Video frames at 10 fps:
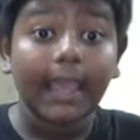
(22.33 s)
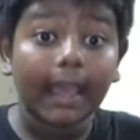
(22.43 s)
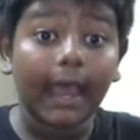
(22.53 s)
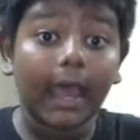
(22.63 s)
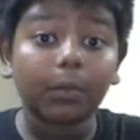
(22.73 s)

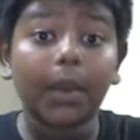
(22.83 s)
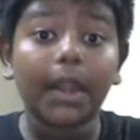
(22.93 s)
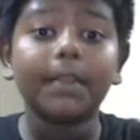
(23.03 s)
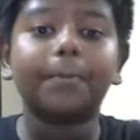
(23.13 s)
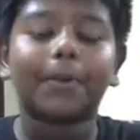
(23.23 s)
And
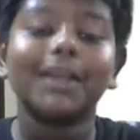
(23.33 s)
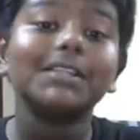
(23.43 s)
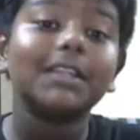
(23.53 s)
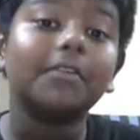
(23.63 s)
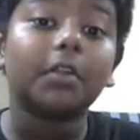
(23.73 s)
when the
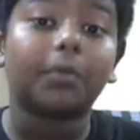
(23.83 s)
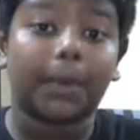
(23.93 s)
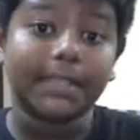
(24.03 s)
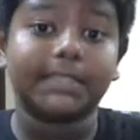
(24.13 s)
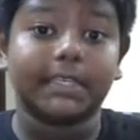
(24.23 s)
price level
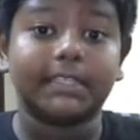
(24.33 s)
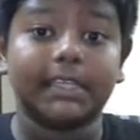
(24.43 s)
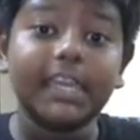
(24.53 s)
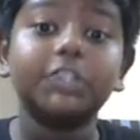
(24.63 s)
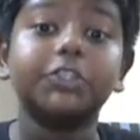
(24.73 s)
rises,
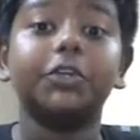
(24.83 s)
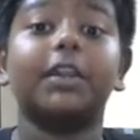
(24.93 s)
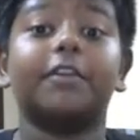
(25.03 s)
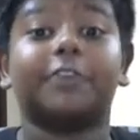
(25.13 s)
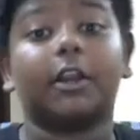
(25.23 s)
each
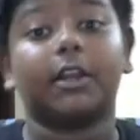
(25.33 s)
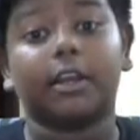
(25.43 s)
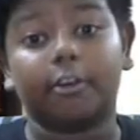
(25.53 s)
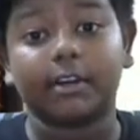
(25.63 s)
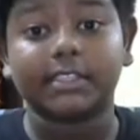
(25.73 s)
unit of
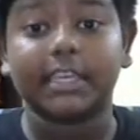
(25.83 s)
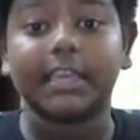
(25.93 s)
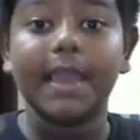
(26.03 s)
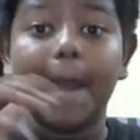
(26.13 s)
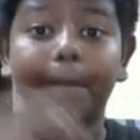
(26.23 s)

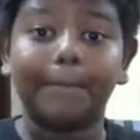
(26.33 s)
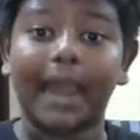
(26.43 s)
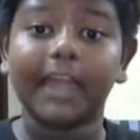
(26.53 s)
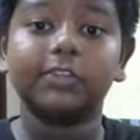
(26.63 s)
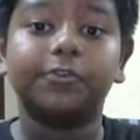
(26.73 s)
currency
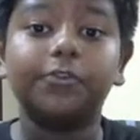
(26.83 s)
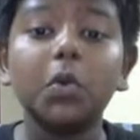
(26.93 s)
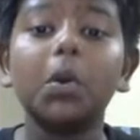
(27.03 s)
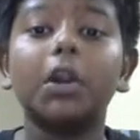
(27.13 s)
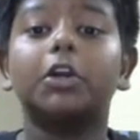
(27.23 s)
buys
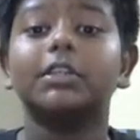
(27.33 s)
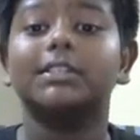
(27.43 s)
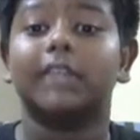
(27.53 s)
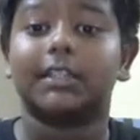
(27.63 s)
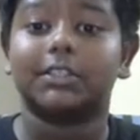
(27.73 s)
fewer
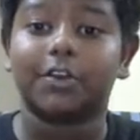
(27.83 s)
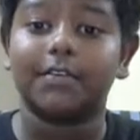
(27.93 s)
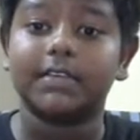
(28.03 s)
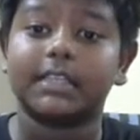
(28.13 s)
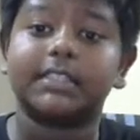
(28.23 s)
goods and
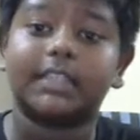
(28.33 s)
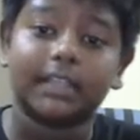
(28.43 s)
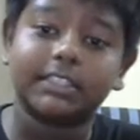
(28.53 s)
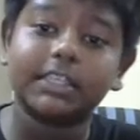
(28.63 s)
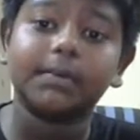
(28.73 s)
services.
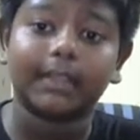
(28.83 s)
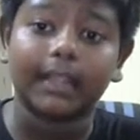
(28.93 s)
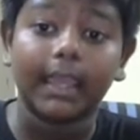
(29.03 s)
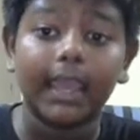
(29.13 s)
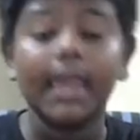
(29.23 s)

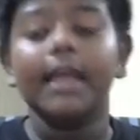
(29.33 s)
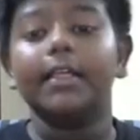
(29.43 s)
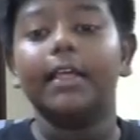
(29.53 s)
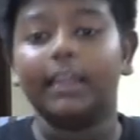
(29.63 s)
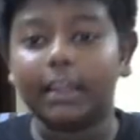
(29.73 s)
Consequently,
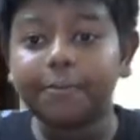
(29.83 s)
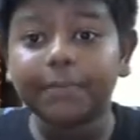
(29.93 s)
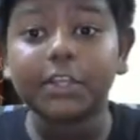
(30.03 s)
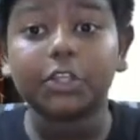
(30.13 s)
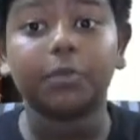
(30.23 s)

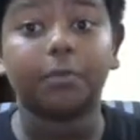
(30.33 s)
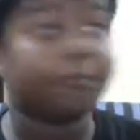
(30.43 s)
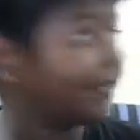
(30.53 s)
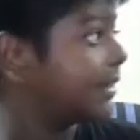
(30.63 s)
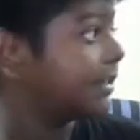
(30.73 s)
inflation
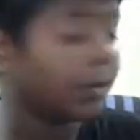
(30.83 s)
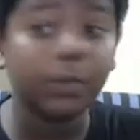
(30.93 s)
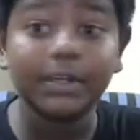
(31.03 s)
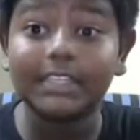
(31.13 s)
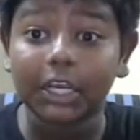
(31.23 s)
reflects a
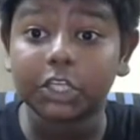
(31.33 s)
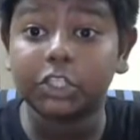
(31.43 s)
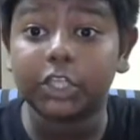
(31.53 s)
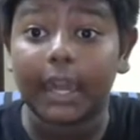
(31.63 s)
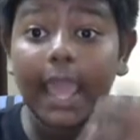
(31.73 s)

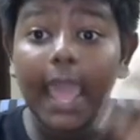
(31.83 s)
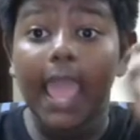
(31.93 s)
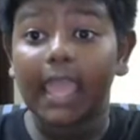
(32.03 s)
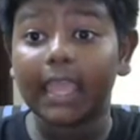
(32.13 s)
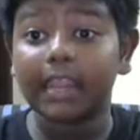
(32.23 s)
reduction
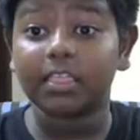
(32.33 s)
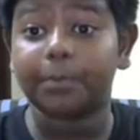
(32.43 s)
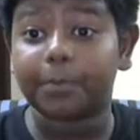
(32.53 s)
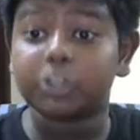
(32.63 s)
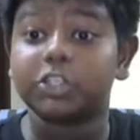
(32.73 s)
in
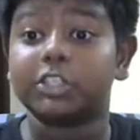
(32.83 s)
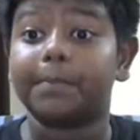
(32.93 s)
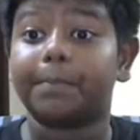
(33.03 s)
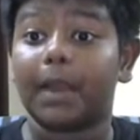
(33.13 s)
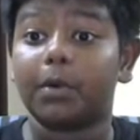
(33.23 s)
the
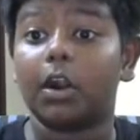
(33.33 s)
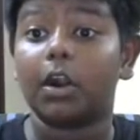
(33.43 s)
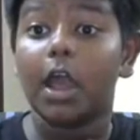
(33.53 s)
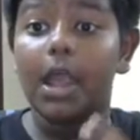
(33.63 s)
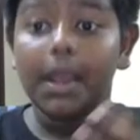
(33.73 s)
purchasing
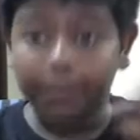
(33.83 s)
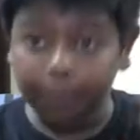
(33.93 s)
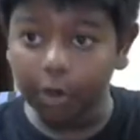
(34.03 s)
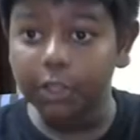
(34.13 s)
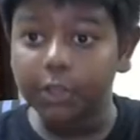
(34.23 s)
power
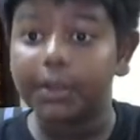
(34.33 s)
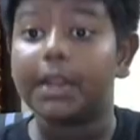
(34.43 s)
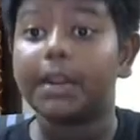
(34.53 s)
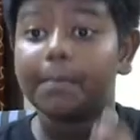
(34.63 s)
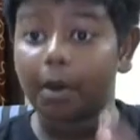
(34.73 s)
per
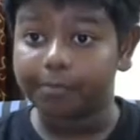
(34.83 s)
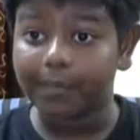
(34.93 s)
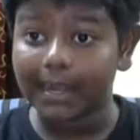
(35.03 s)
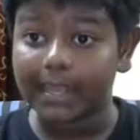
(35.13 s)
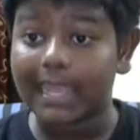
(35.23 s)
unit of
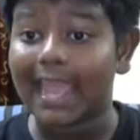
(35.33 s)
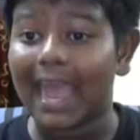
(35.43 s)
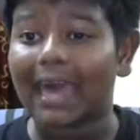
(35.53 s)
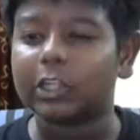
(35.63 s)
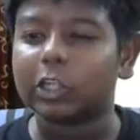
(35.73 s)
money,
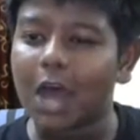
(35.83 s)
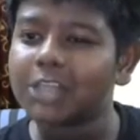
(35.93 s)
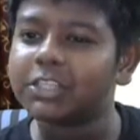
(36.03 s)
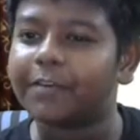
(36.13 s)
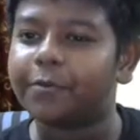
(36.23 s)
a
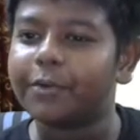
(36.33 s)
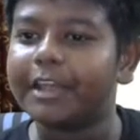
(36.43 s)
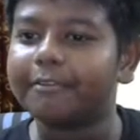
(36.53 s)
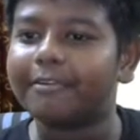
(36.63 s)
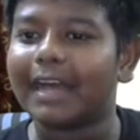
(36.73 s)
loss of
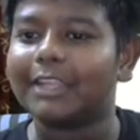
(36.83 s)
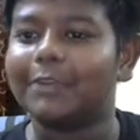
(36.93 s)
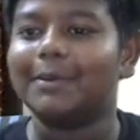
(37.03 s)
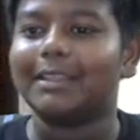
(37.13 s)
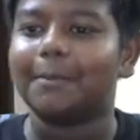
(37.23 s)
real
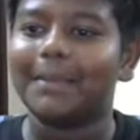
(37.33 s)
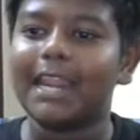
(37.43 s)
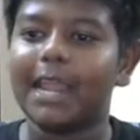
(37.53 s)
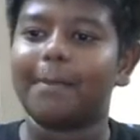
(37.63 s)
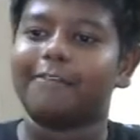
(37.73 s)
value in the
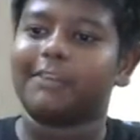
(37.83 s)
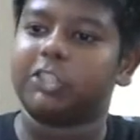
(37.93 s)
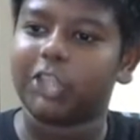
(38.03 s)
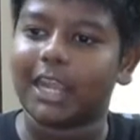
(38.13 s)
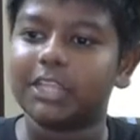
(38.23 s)
medium of
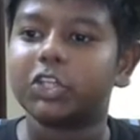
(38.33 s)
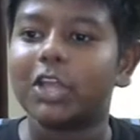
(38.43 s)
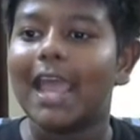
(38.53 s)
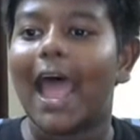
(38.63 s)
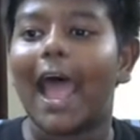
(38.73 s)
exchange
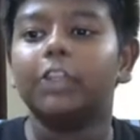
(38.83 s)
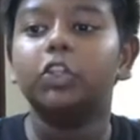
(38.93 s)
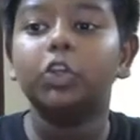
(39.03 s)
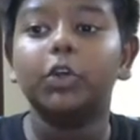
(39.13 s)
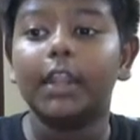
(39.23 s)

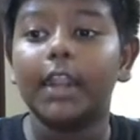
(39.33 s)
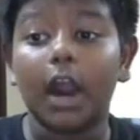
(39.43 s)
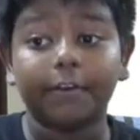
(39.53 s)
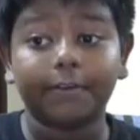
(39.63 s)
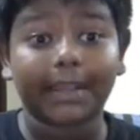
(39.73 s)
and unit
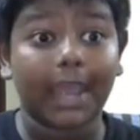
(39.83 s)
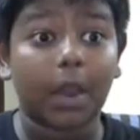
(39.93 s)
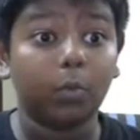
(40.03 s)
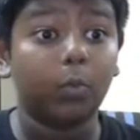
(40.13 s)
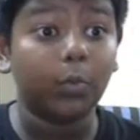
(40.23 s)
of
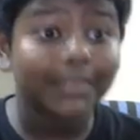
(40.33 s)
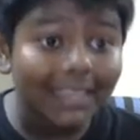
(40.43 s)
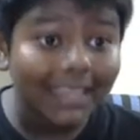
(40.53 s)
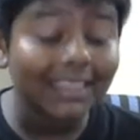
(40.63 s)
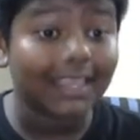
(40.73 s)
account
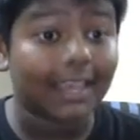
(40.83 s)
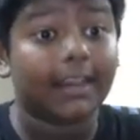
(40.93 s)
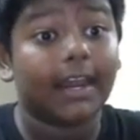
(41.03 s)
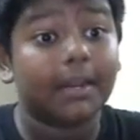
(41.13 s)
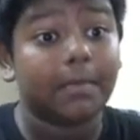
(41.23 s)
within the
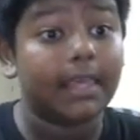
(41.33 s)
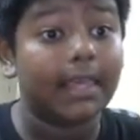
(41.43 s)
economy.